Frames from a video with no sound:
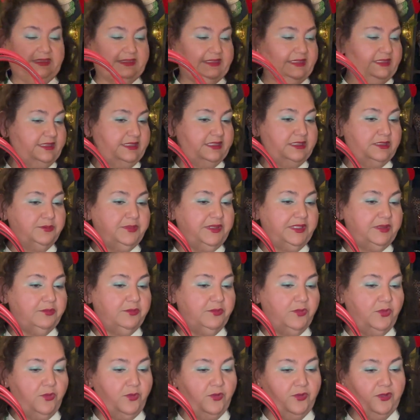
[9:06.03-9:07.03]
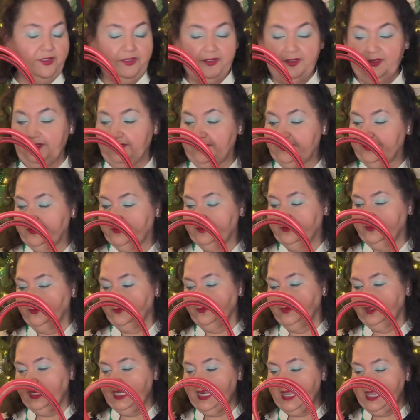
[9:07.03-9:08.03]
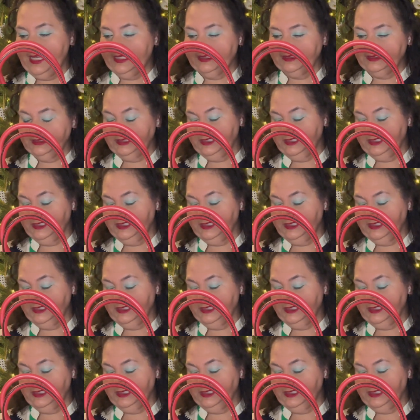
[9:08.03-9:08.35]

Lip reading: a little bit more relaxed